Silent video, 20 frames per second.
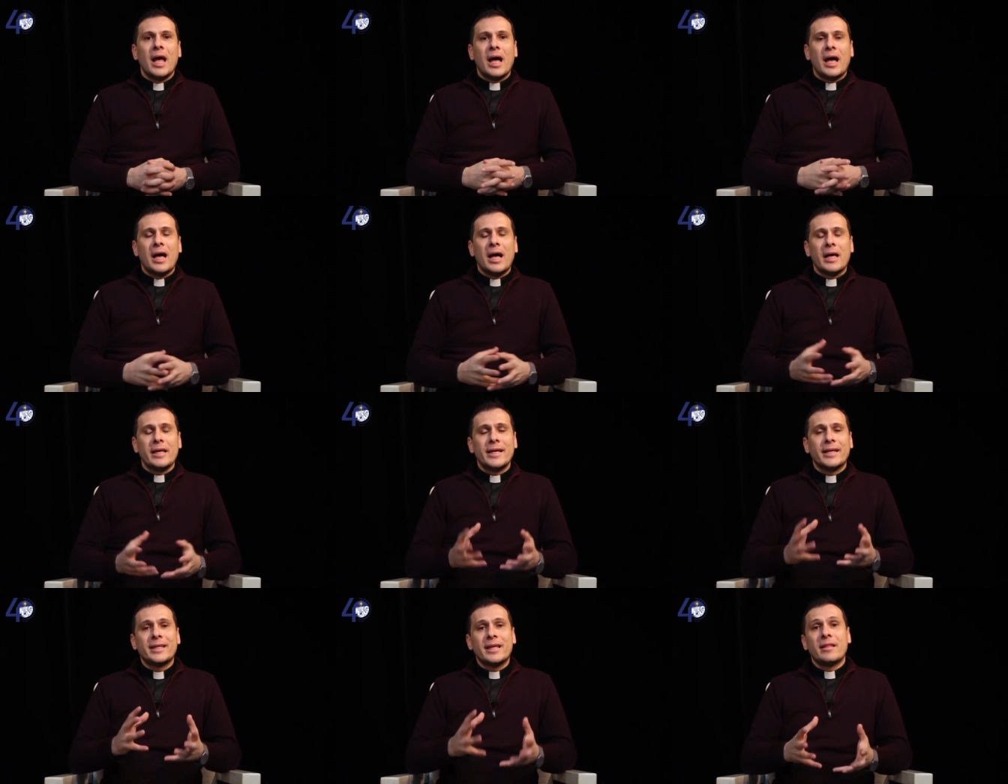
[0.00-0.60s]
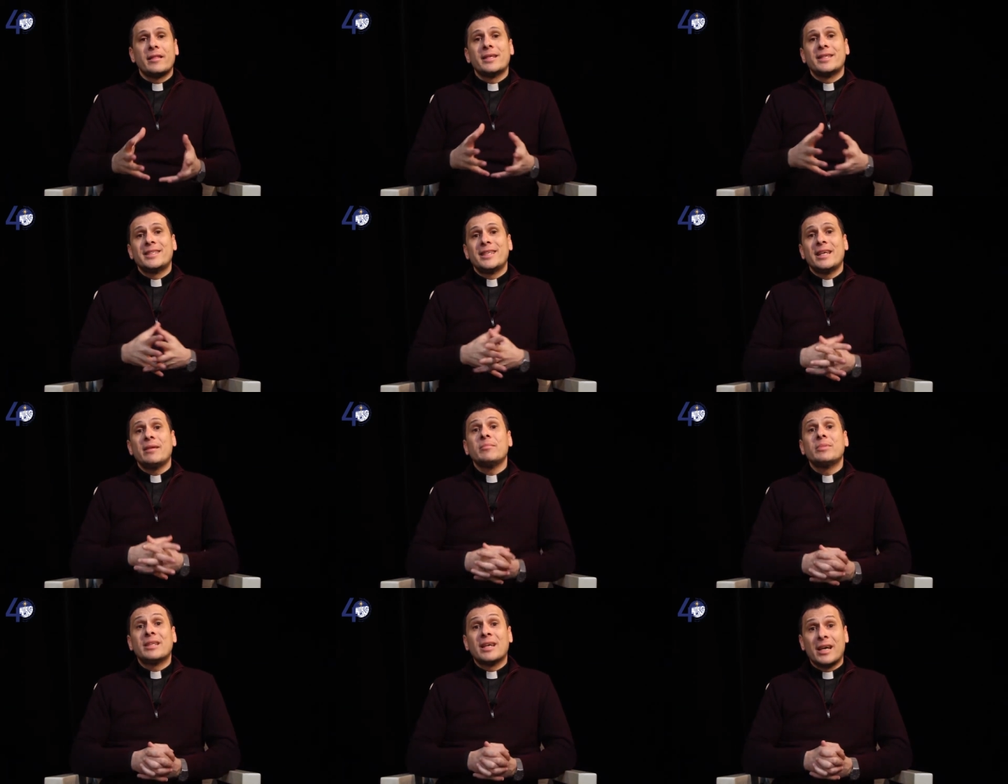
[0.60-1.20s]
Uh, yet at the
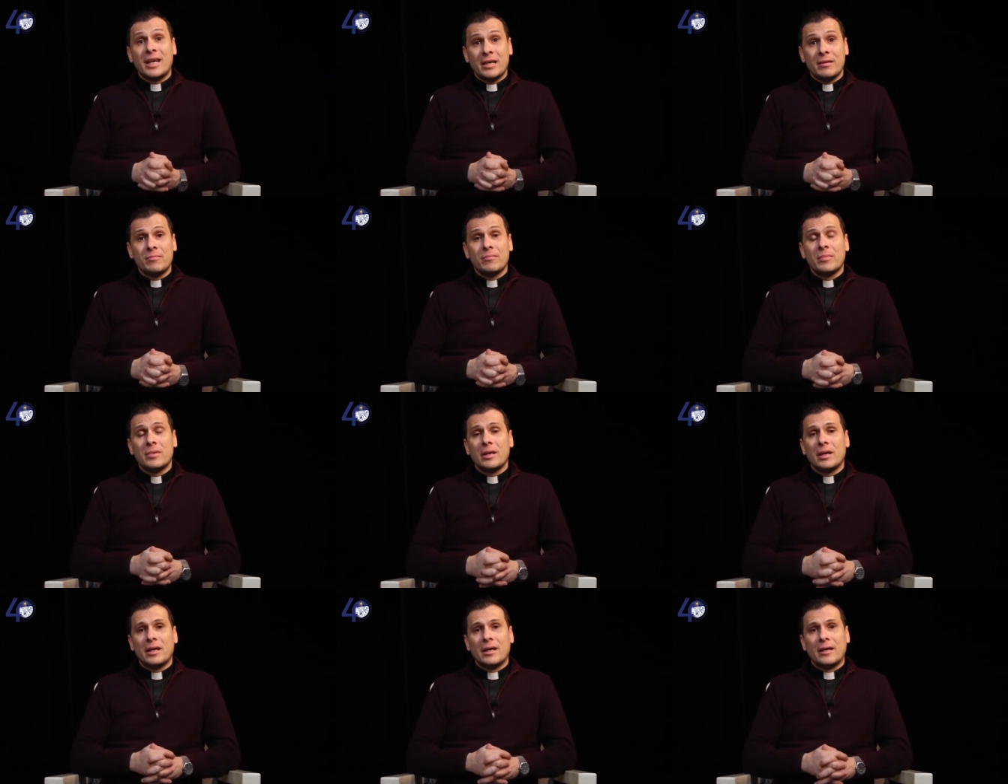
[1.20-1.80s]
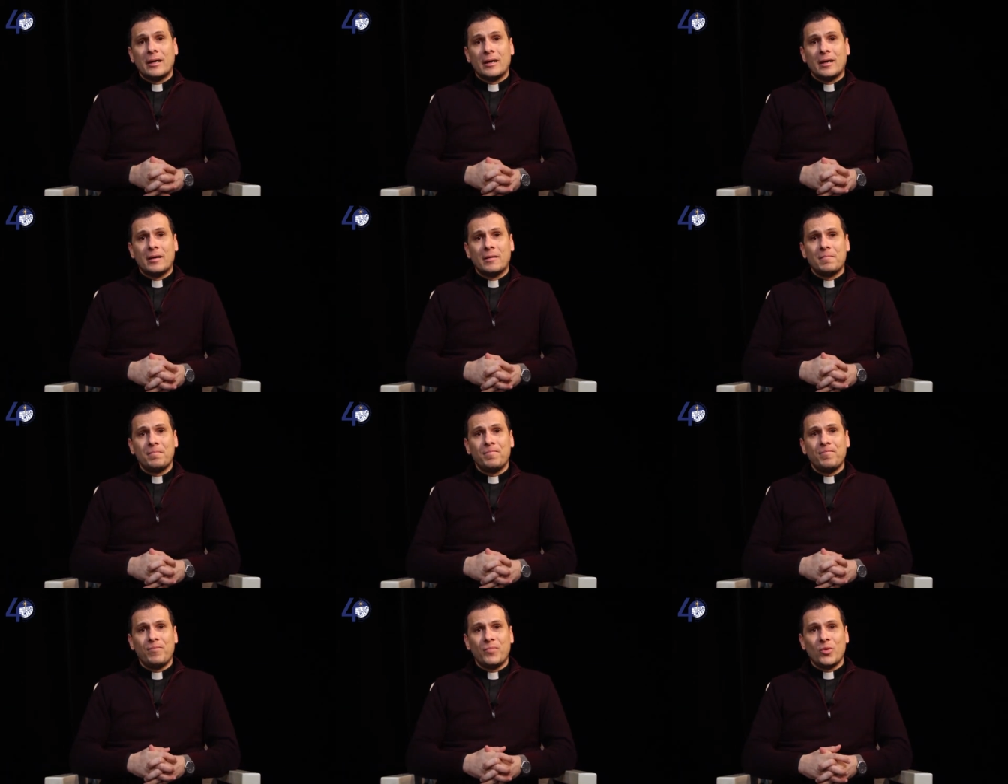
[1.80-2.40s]
same time,
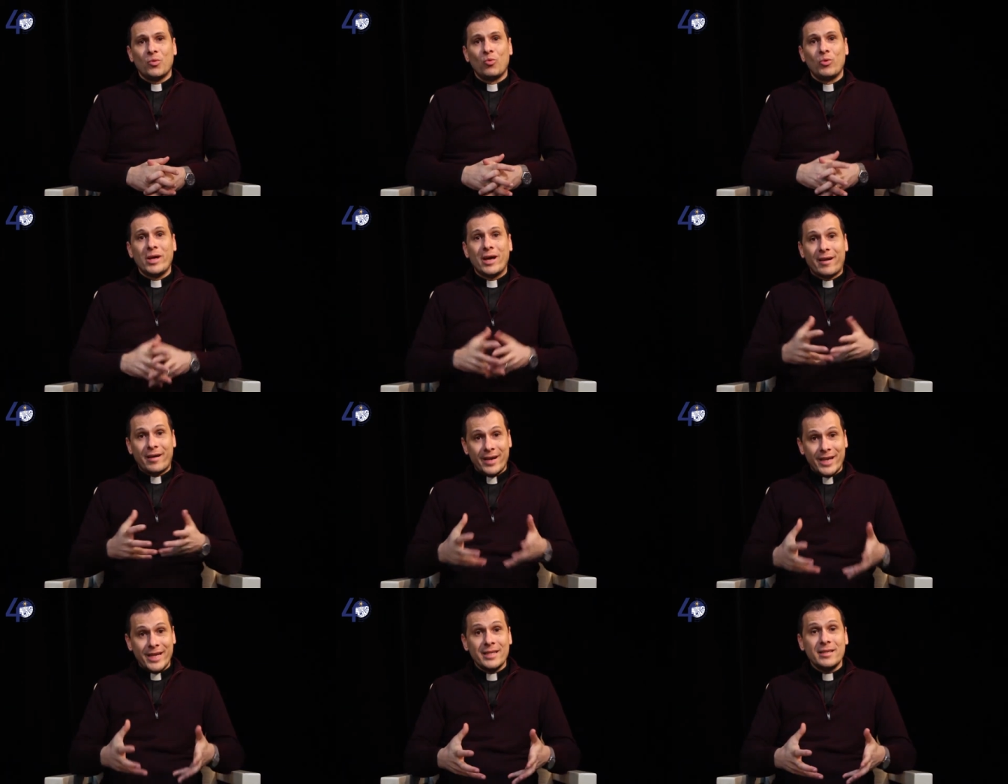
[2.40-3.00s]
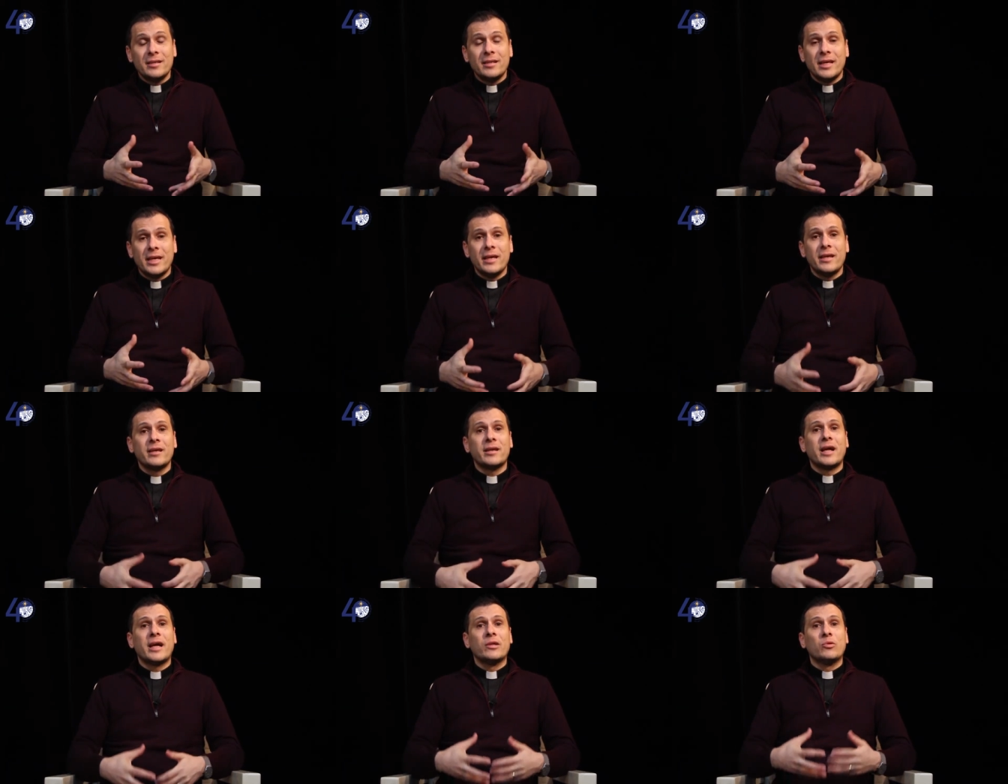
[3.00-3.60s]
um, we are needed
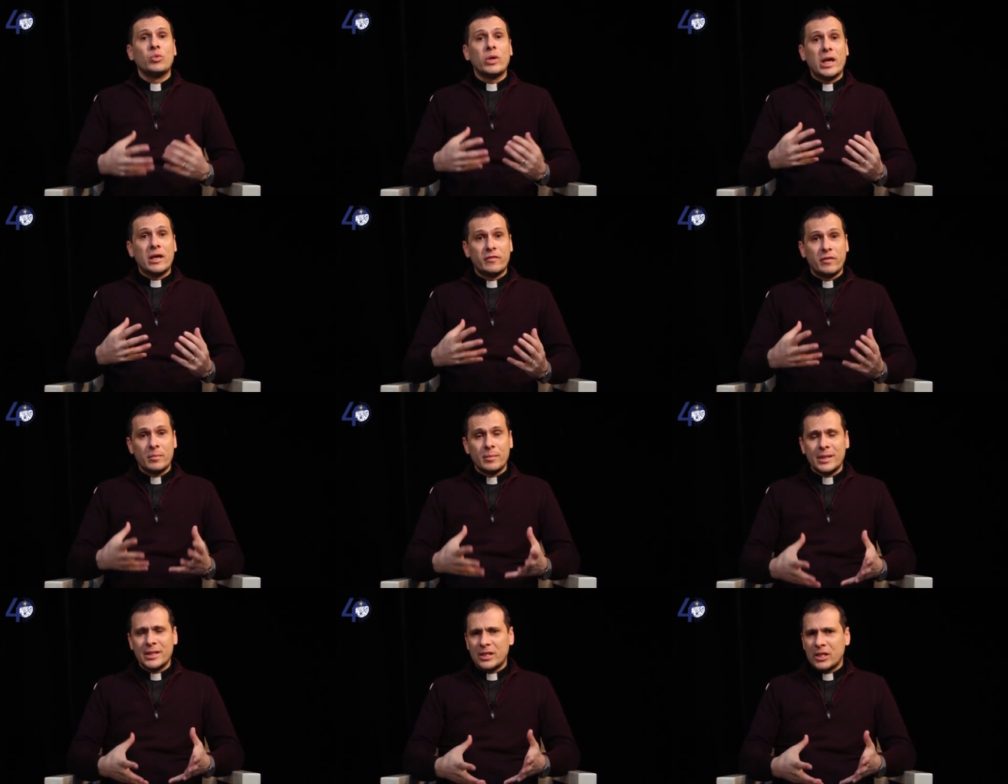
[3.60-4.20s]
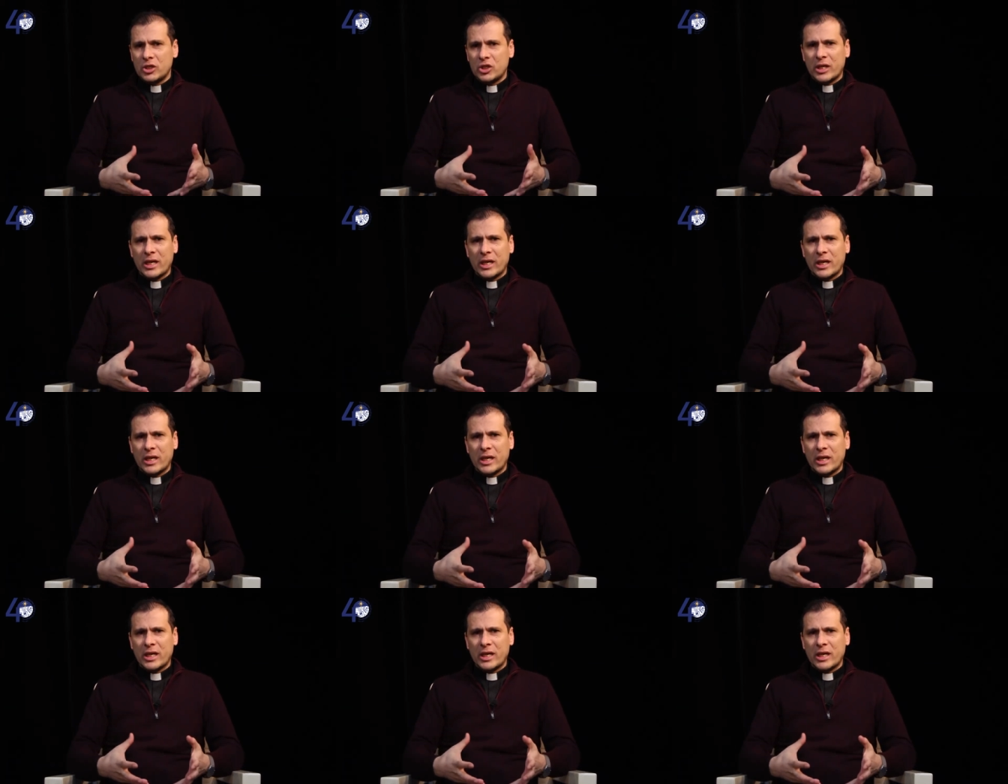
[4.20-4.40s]
here and we have a message.